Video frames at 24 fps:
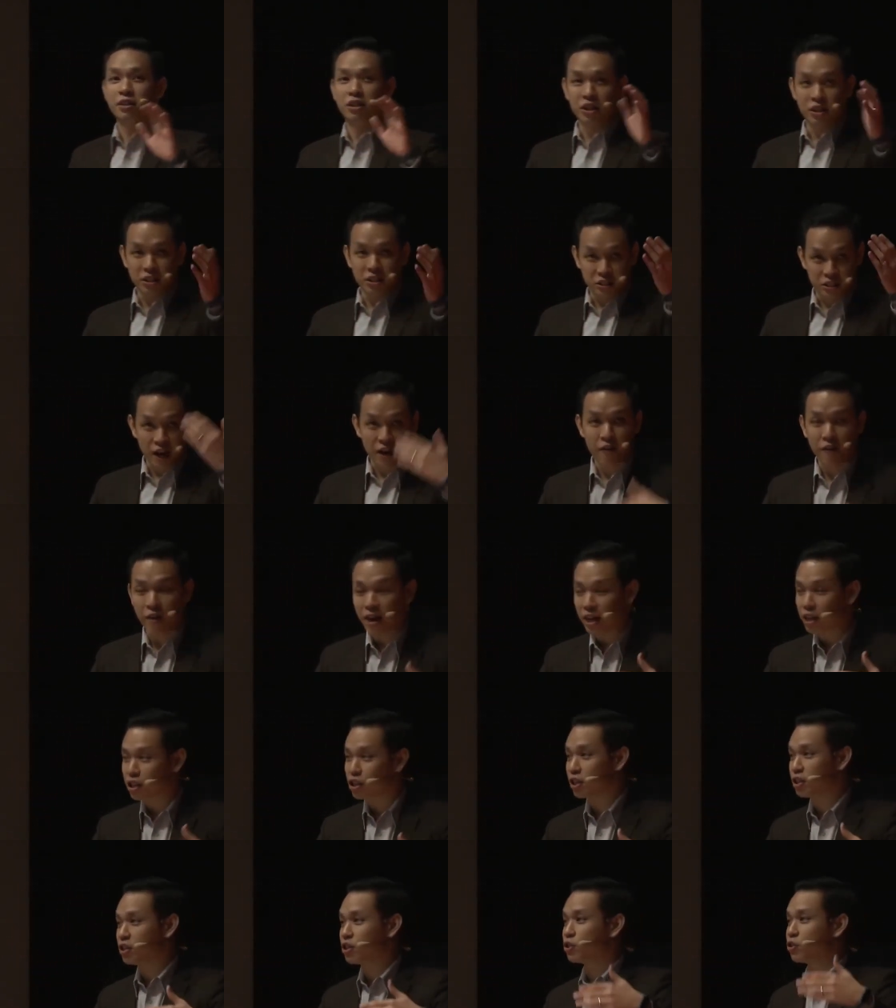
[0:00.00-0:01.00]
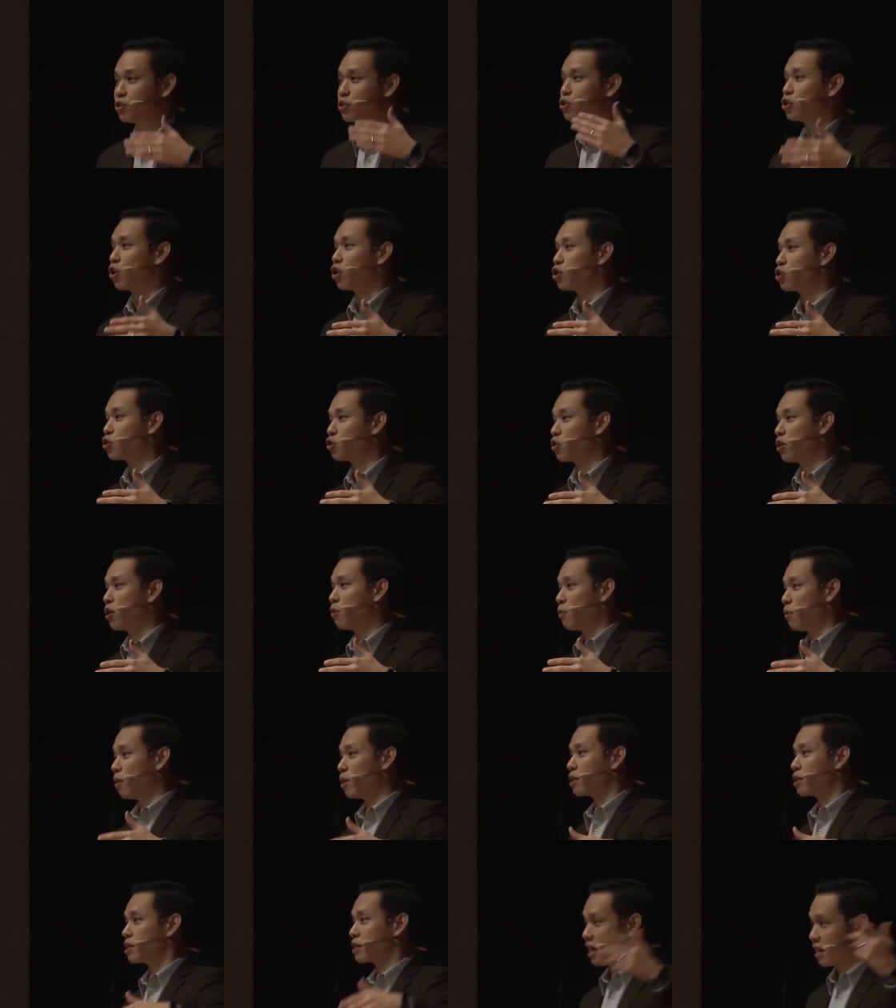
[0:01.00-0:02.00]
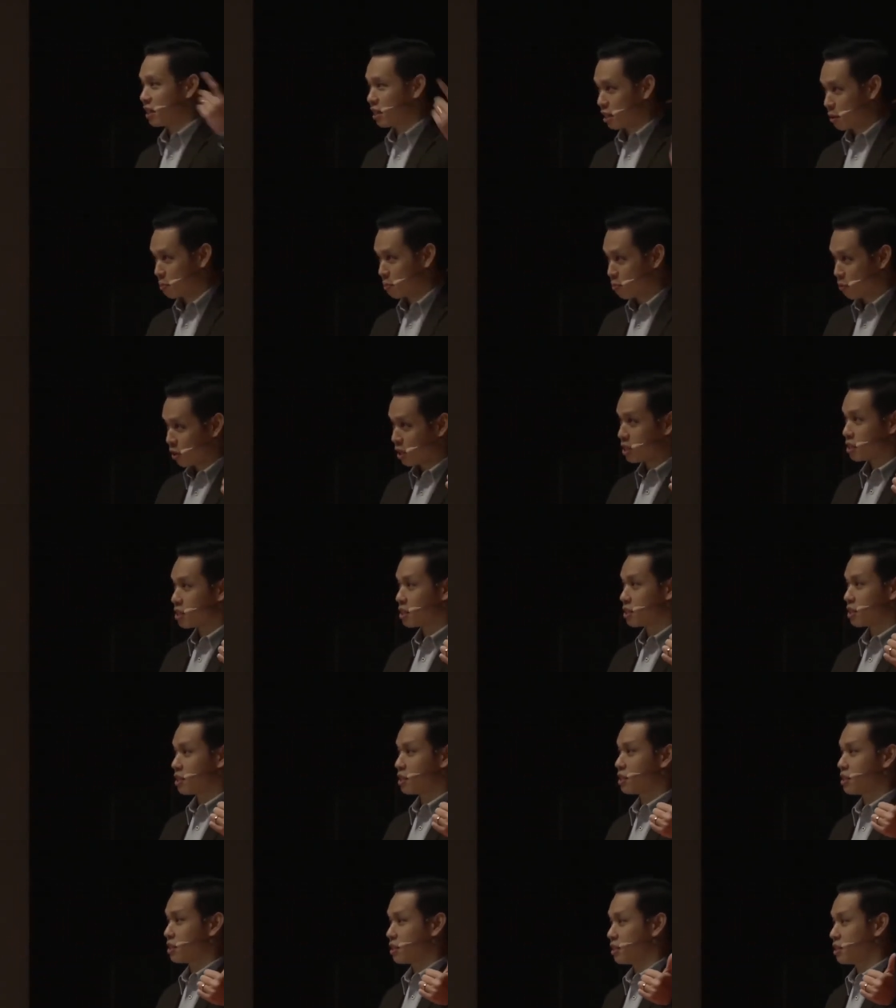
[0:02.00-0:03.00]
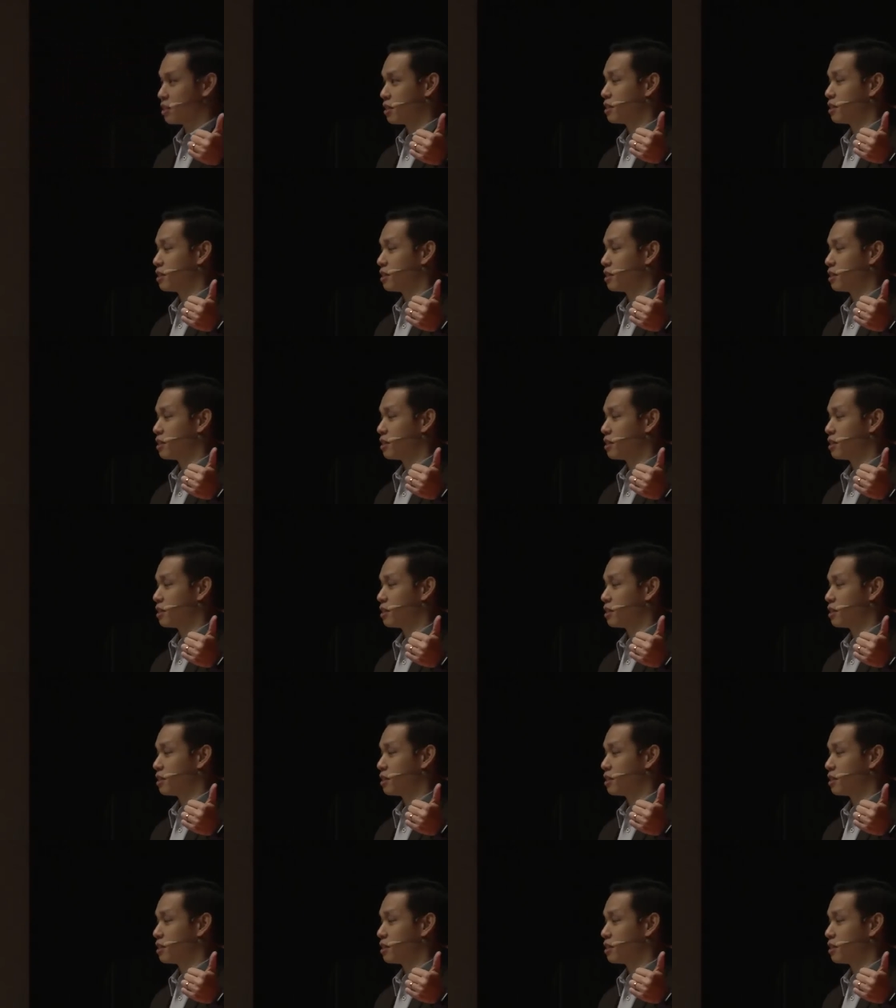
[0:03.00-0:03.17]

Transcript: The direction to Joshua was get the priests